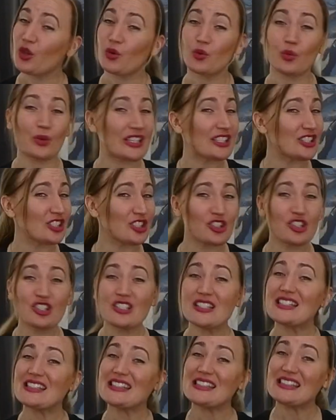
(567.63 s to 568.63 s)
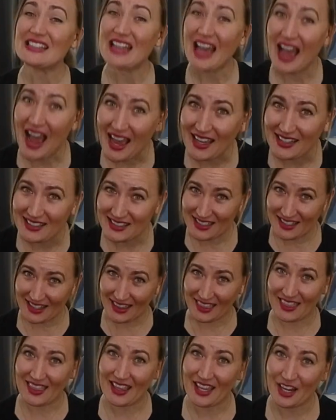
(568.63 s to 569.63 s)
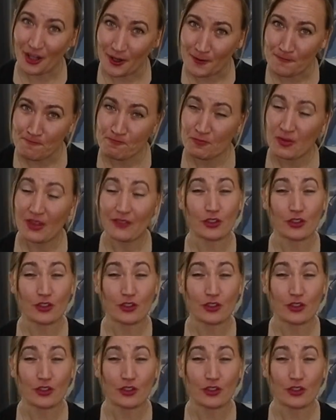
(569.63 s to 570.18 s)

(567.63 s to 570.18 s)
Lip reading: The research is not there.